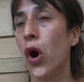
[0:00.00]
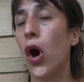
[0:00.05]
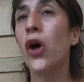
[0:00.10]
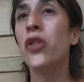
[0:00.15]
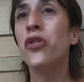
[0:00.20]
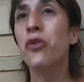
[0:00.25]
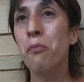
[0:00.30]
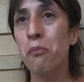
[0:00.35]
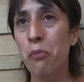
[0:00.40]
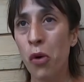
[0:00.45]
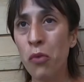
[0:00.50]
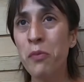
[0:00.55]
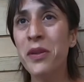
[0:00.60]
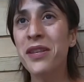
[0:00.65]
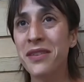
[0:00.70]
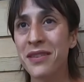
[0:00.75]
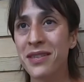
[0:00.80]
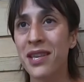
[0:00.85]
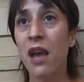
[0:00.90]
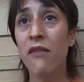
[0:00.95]
On the moment
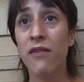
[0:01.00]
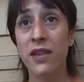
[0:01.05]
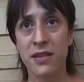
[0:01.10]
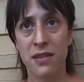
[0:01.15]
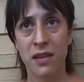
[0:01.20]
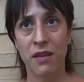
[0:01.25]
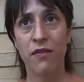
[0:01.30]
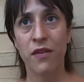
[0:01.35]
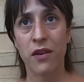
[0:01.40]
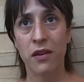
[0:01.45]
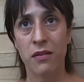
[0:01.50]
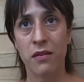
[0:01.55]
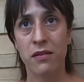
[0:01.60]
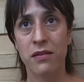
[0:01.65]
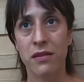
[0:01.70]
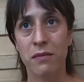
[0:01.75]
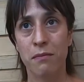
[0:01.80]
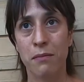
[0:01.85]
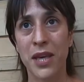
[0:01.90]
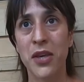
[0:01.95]
itself, it's difficult
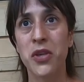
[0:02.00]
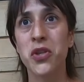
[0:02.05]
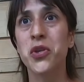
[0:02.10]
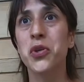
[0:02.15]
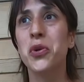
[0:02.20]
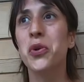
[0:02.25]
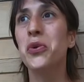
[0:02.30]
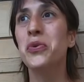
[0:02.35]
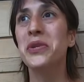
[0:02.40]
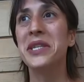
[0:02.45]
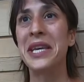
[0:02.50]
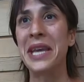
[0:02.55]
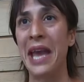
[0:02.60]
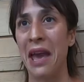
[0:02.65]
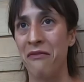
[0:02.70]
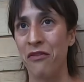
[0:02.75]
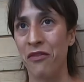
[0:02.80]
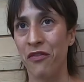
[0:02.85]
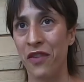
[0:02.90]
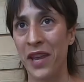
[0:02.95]
because you're losing
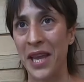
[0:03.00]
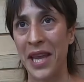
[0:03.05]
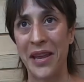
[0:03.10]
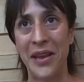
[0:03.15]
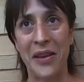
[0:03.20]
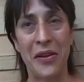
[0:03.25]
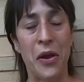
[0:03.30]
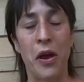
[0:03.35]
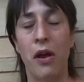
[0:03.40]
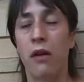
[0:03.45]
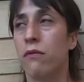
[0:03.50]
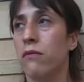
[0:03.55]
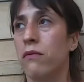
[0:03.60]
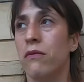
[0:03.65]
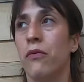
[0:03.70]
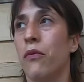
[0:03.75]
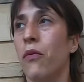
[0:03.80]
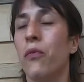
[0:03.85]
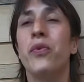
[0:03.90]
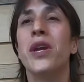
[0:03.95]
everything.
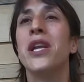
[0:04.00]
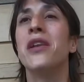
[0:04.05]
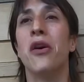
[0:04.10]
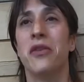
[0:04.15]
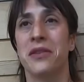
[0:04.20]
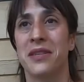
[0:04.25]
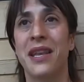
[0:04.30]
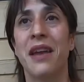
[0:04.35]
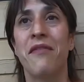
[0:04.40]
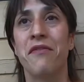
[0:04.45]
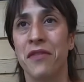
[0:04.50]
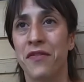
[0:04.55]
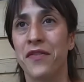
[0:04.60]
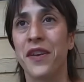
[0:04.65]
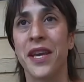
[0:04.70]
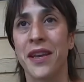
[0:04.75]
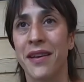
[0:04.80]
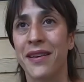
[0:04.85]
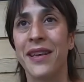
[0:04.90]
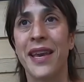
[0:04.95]
We lost
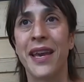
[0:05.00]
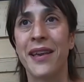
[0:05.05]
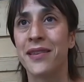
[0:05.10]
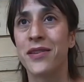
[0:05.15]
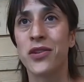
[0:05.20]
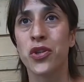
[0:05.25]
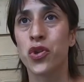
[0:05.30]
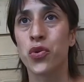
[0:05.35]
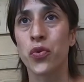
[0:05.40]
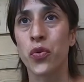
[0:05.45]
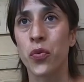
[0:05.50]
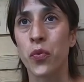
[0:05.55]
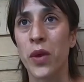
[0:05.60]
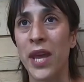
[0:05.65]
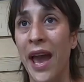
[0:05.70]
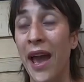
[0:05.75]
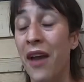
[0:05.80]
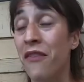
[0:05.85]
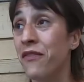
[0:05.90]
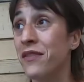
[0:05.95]
everything. Yeah, it's true. We
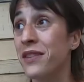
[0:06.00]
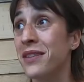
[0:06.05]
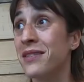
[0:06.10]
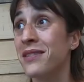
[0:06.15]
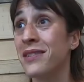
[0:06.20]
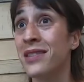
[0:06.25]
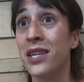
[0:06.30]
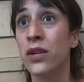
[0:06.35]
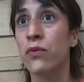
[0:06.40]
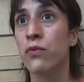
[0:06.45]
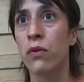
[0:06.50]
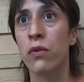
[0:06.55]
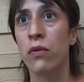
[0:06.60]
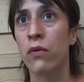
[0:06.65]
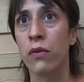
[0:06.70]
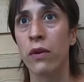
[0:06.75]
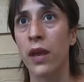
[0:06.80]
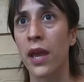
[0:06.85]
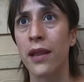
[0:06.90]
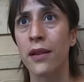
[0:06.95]
have
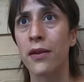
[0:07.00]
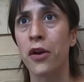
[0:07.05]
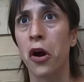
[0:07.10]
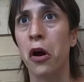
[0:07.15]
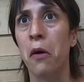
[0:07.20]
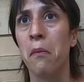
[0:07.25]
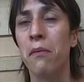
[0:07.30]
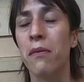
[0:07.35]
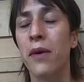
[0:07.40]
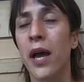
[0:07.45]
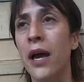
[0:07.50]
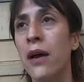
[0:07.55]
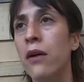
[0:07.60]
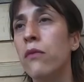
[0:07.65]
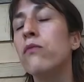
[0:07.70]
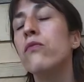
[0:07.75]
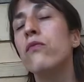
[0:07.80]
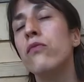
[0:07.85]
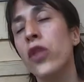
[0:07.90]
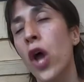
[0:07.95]
zero income.
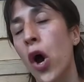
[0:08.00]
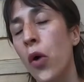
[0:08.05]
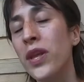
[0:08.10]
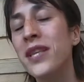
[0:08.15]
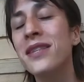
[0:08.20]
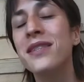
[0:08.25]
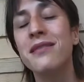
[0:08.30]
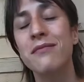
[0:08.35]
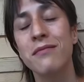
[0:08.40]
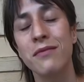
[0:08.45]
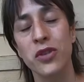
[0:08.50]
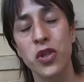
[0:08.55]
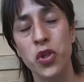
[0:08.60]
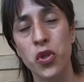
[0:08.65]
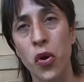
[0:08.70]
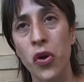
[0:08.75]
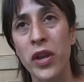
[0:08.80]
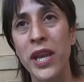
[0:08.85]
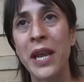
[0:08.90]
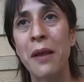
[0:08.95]
Now it's
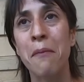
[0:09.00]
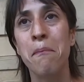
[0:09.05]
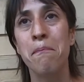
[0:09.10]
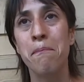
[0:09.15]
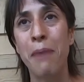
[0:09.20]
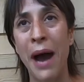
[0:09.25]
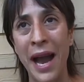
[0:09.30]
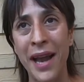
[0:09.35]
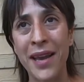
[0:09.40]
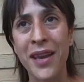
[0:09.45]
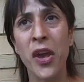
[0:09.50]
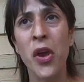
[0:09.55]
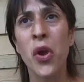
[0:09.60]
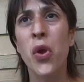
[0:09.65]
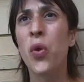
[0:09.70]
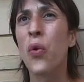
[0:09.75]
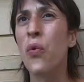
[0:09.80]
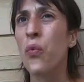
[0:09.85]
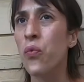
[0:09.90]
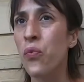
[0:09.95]
starting back
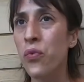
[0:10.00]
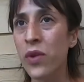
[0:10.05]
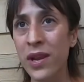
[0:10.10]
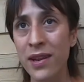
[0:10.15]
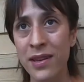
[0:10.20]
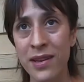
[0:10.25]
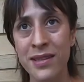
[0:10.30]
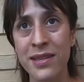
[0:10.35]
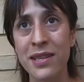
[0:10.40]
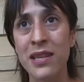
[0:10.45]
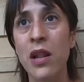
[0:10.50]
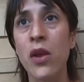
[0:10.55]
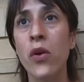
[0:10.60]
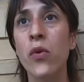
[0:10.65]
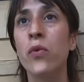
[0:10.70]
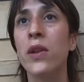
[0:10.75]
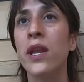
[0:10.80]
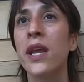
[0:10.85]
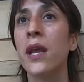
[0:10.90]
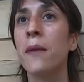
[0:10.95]
really
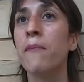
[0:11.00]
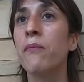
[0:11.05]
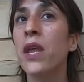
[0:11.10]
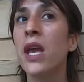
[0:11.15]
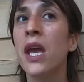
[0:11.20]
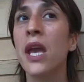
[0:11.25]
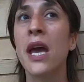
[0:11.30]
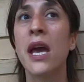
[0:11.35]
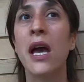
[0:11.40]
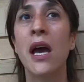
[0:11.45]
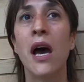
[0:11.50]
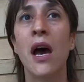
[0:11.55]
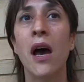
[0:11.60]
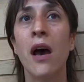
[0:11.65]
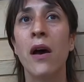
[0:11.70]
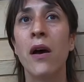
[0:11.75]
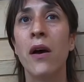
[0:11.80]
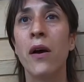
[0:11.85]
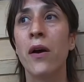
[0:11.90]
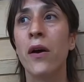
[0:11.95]
slowly.
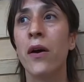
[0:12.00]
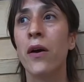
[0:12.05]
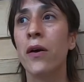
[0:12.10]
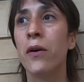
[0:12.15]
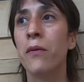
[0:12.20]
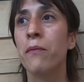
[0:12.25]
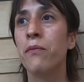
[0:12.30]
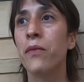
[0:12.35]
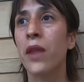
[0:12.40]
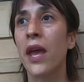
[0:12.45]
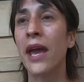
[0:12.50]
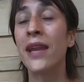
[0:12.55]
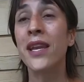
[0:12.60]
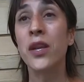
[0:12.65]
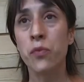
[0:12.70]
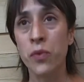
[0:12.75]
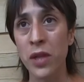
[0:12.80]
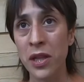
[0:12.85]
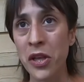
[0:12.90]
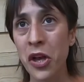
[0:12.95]
And
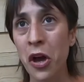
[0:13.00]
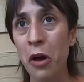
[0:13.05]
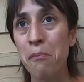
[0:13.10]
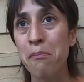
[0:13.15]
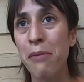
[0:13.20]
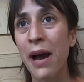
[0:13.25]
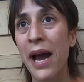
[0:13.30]
it will come